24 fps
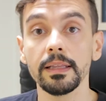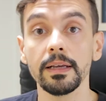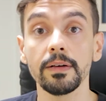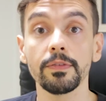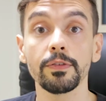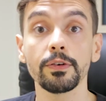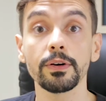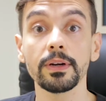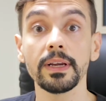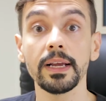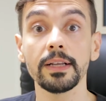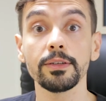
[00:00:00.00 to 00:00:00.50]
Don't
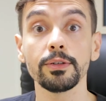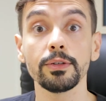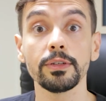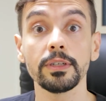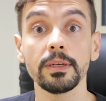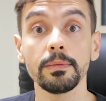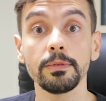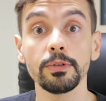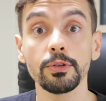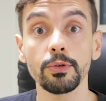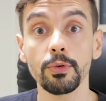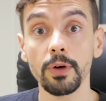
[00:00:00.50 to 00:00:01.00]
forget to
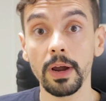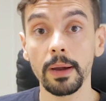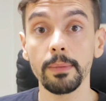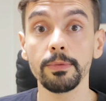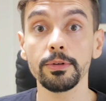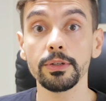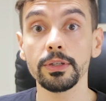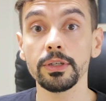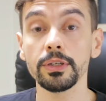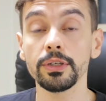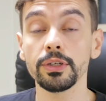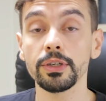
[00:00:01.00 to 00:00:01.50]
subscribe
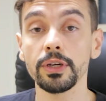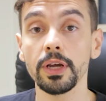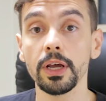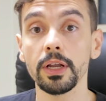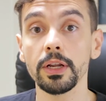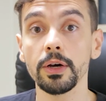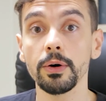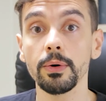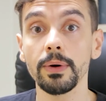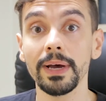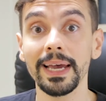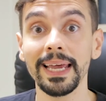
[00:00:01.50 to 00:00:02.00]
to the
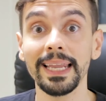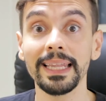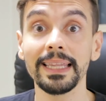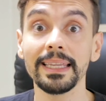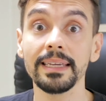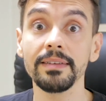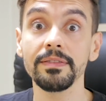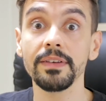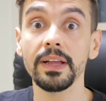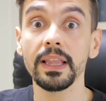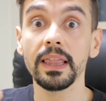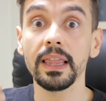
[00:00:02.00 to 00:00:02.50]
channel and
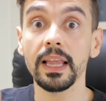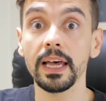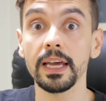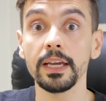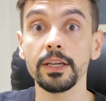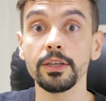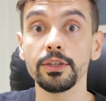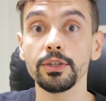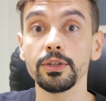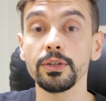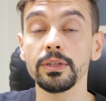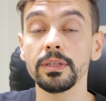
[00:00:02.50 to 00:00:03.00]
leave a
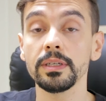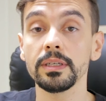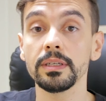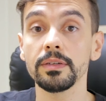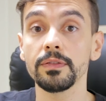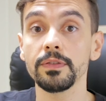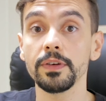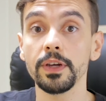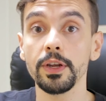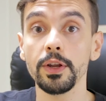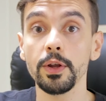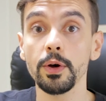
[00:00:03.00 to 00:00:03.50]
like to this
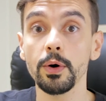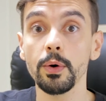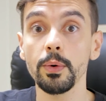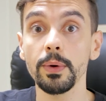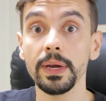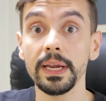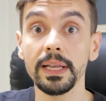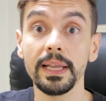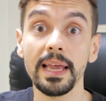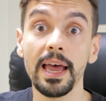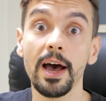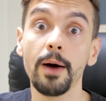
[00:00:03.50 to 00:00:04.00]
video.
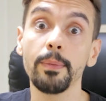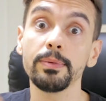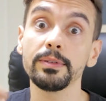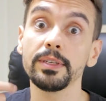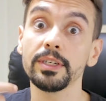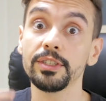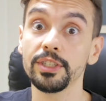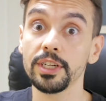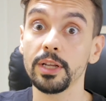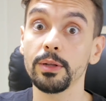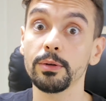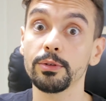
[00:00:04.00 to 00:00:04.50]
It helps
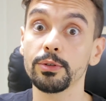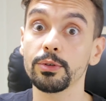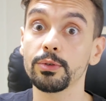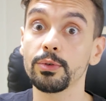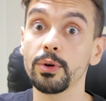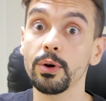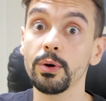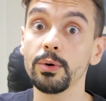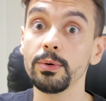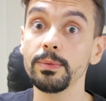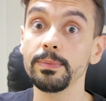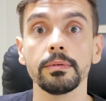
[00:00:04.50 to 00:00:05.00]
the channel to
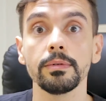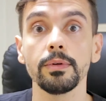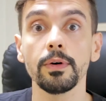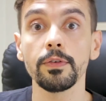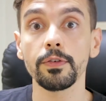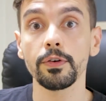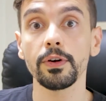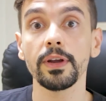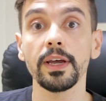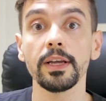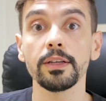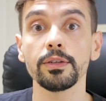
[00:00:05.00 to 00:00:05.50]
grow. Don't
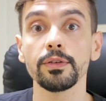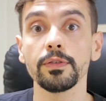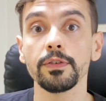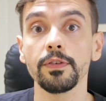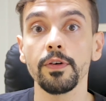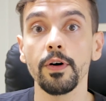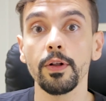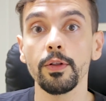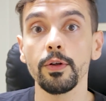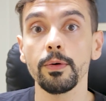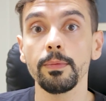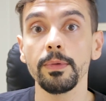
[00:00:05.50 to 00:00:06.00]
forget to
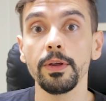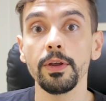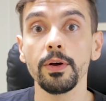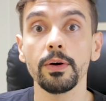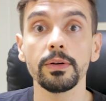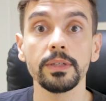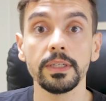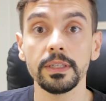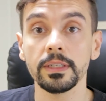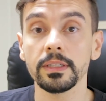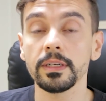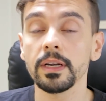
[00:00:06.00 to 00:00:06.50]
follow me
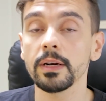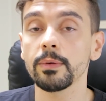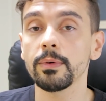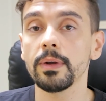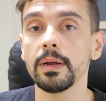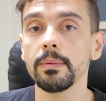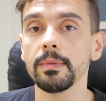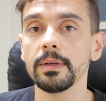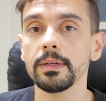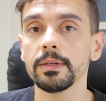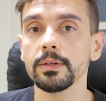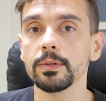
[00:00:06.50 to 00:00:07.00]
on
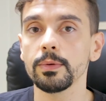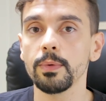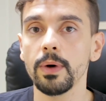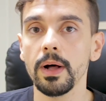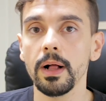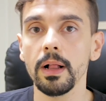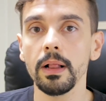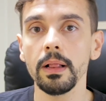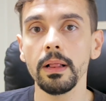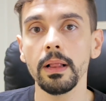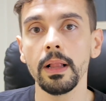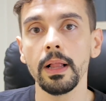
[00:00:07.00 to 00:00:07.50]
Instagram as
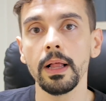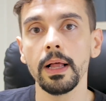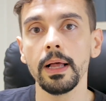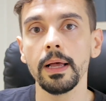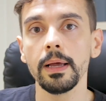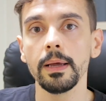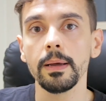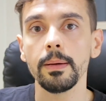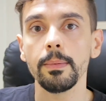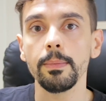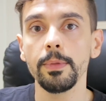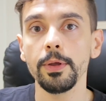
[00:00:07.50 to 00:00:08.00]
well,
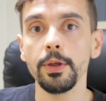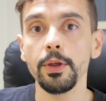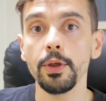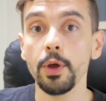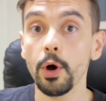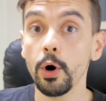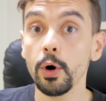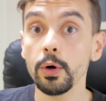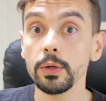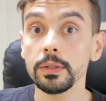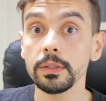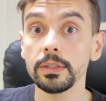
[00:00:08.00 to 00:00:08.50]

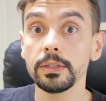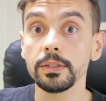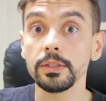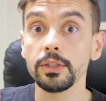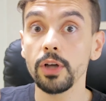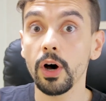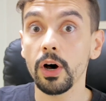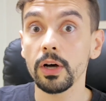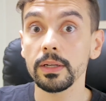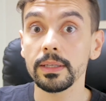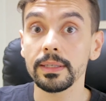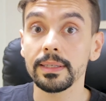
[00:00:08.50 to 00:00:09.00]
beyond
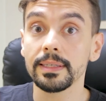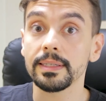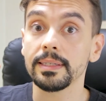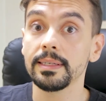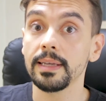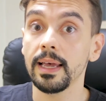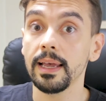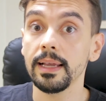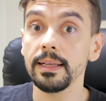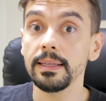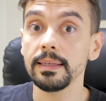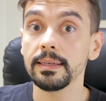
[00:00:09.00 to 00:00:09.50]
dot
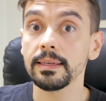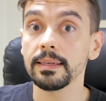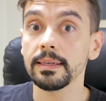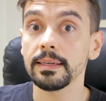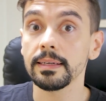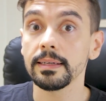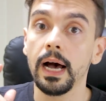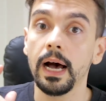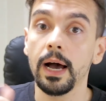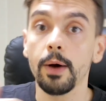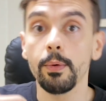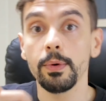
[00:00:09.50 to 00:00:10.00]

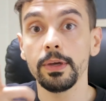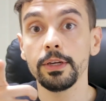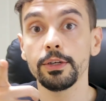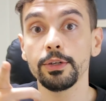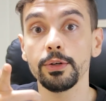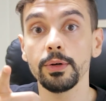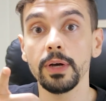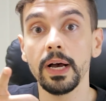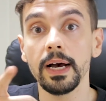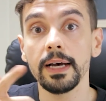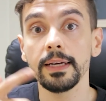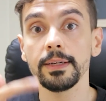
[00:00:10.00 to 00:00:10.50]
scents. I wish
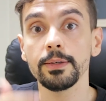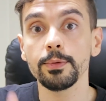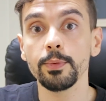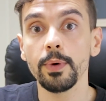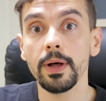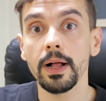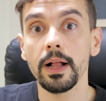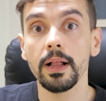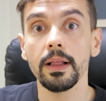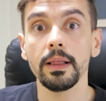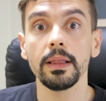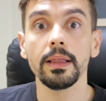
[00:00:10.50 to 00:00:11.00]
you guys
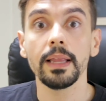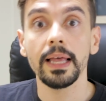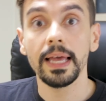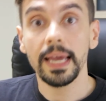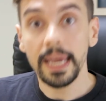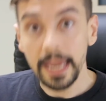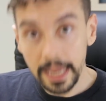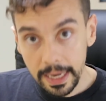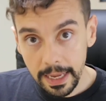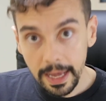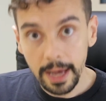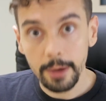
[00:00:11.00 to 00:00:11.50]
well,
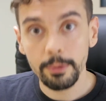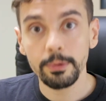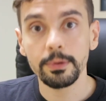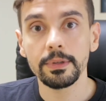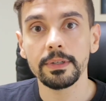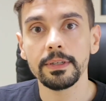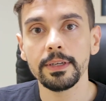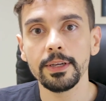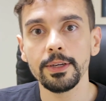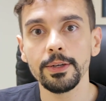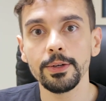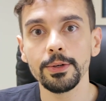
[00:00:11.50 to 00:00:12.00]
and I will
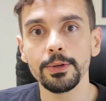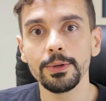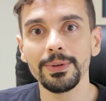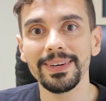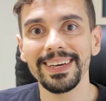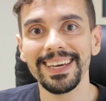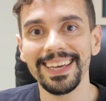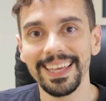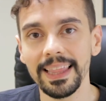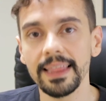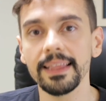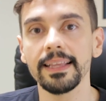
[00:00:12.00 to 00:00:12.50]
see
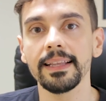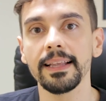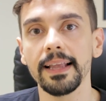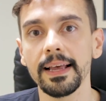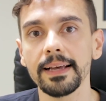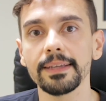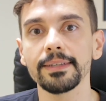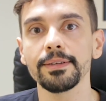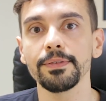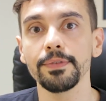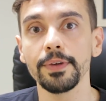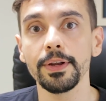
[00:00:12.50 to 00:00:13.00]
you in the
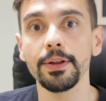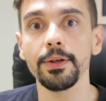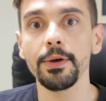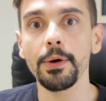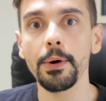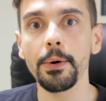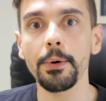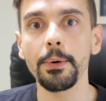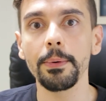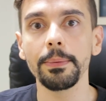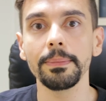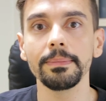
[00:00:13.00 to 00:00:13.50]
next
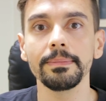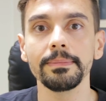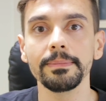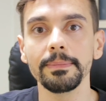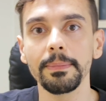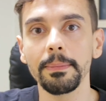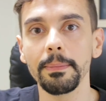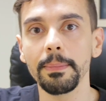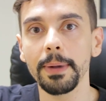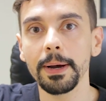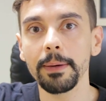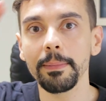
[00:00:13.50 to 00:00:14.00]
video.
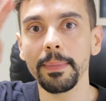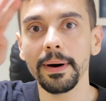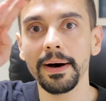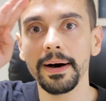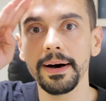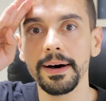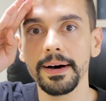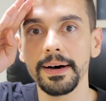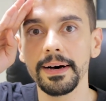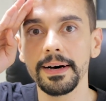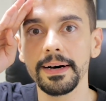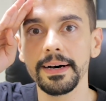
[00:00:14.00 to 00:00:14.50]
Bye
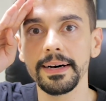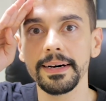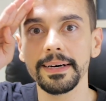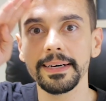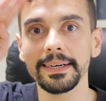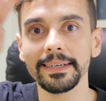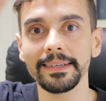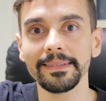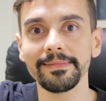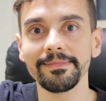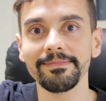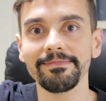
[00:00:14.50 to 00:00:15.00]

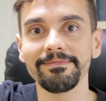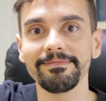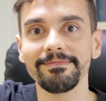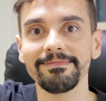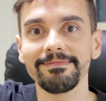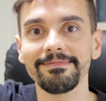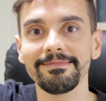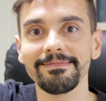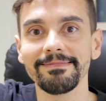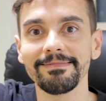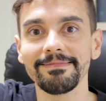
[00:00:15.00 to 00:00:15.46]
bye!